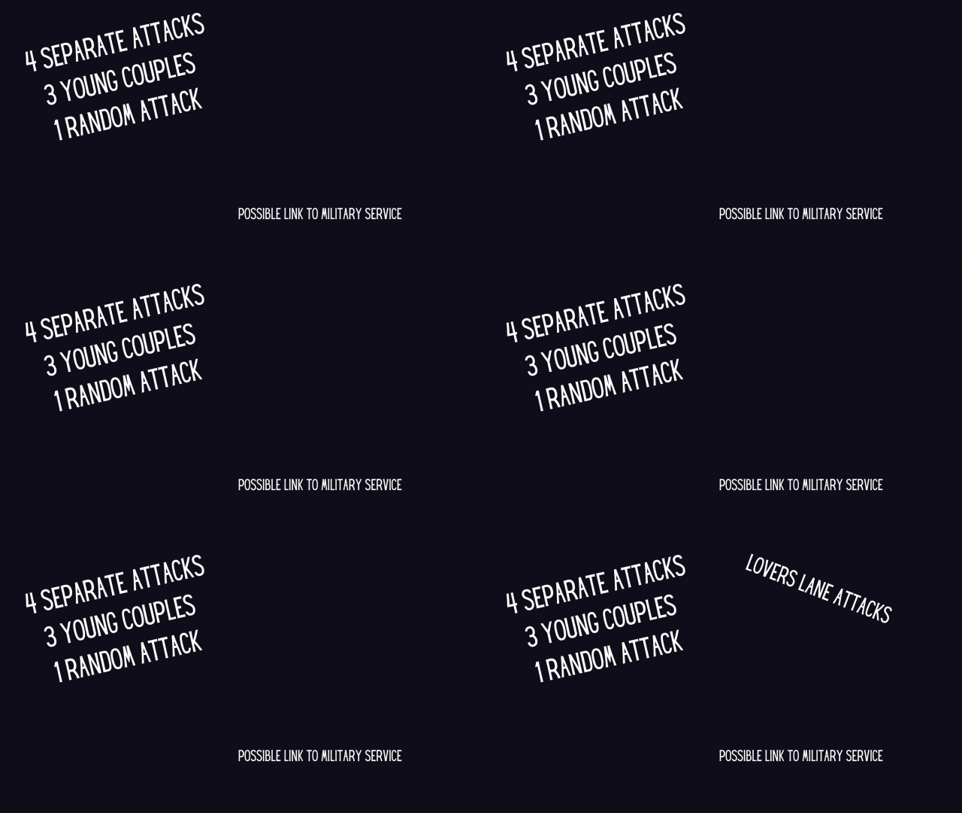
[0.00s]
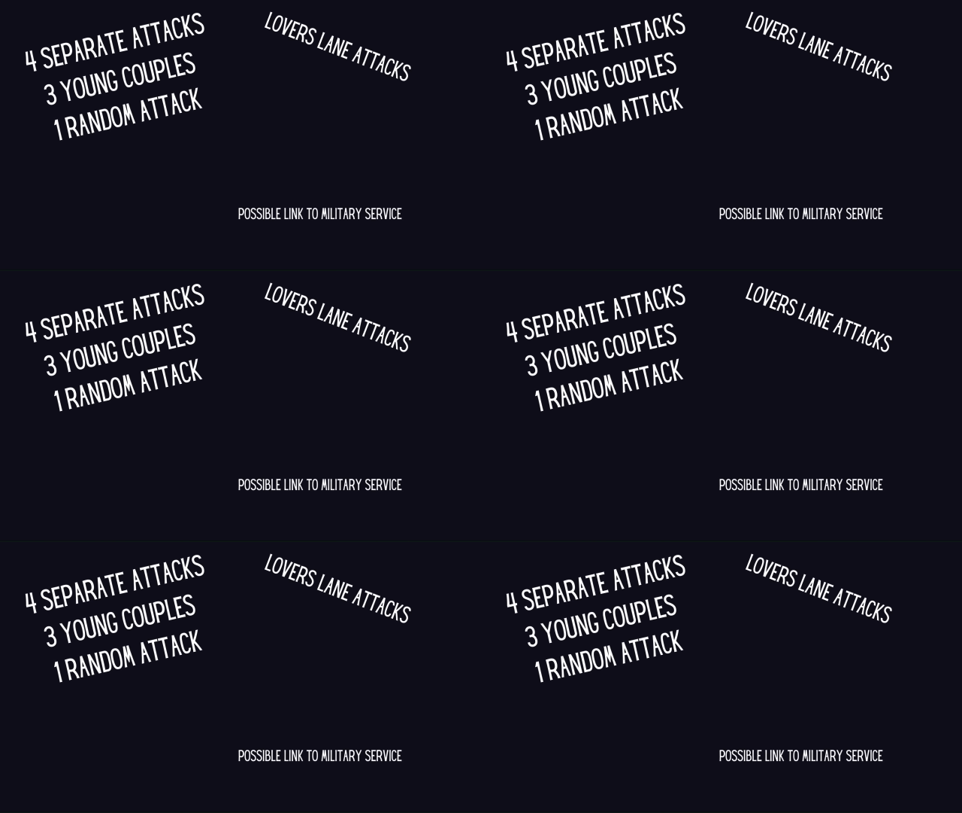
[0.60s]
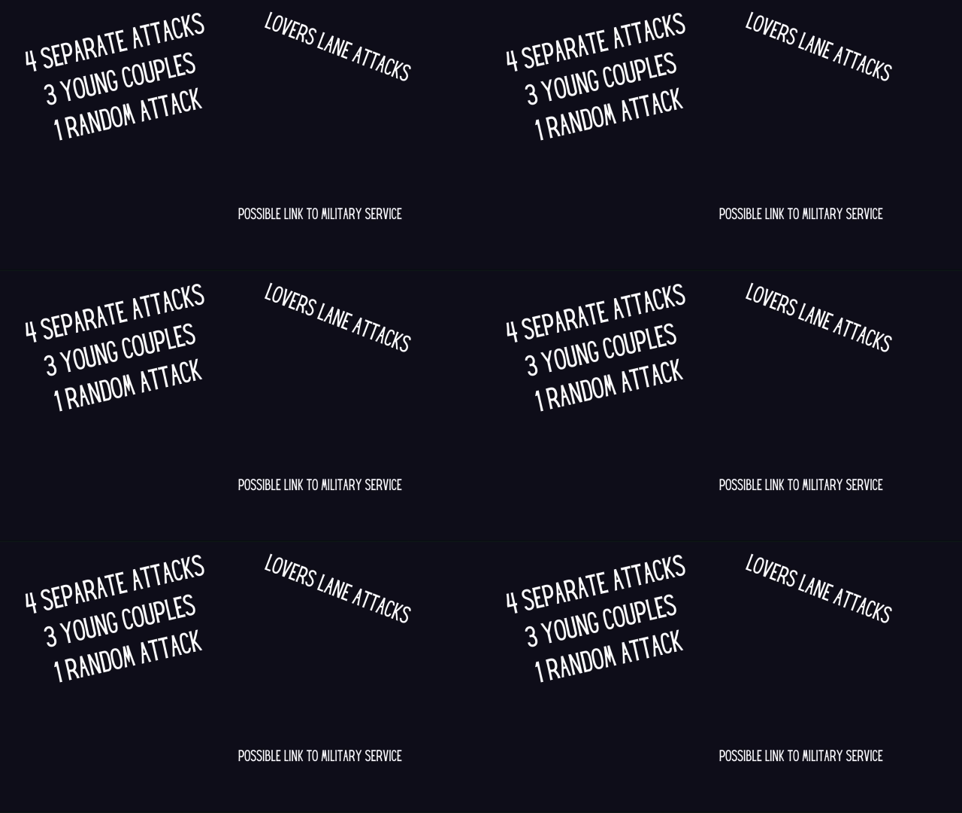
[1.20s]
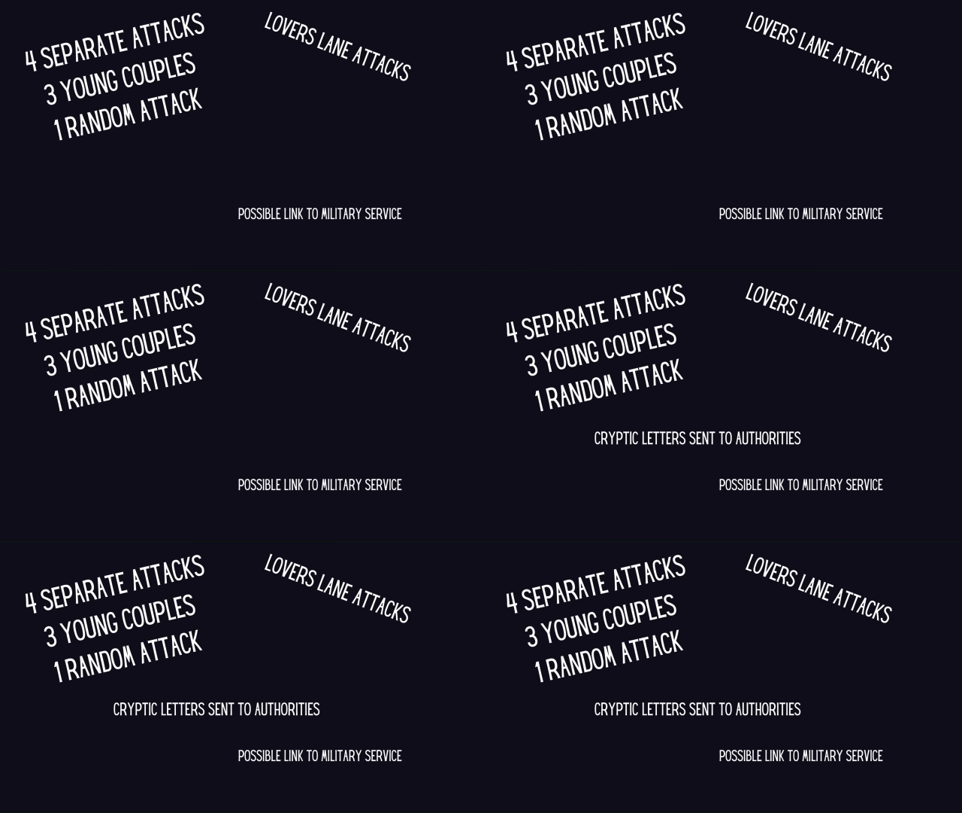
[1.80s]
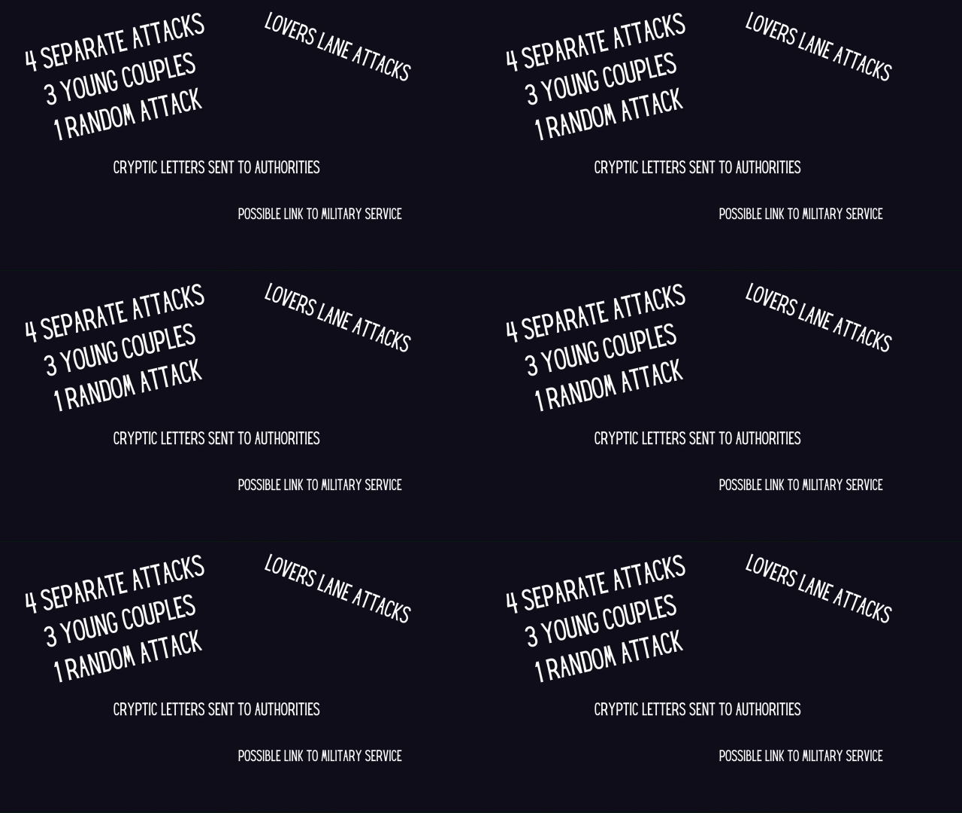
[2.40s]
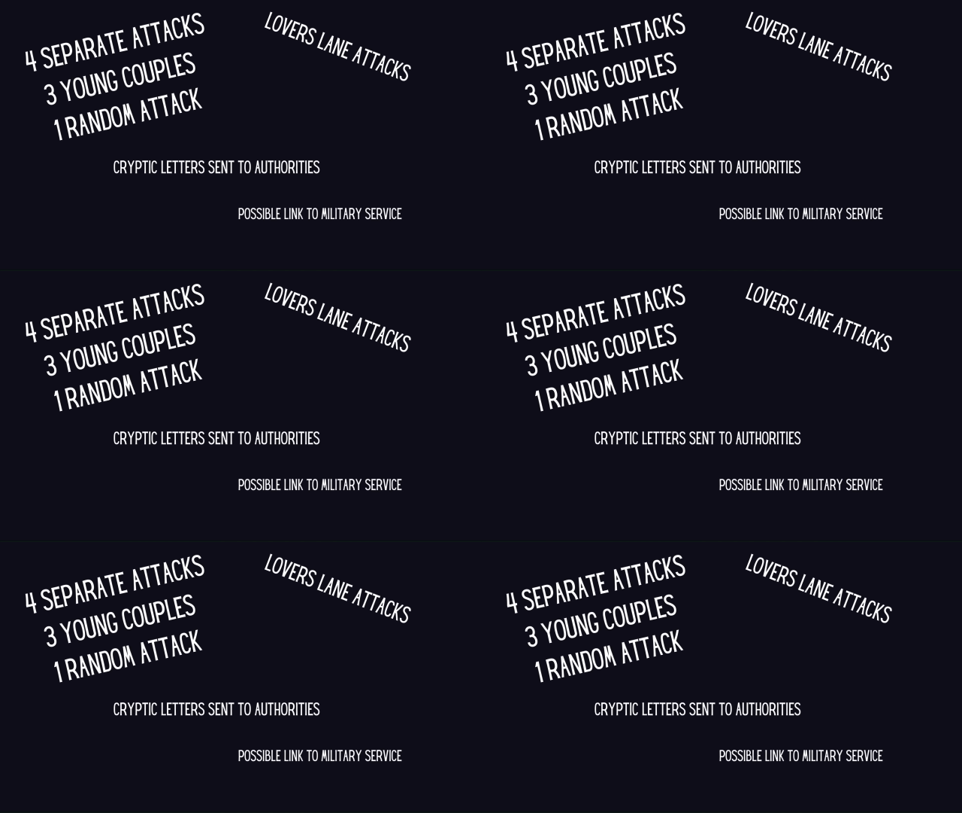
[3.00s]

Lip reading: (no speaker visible)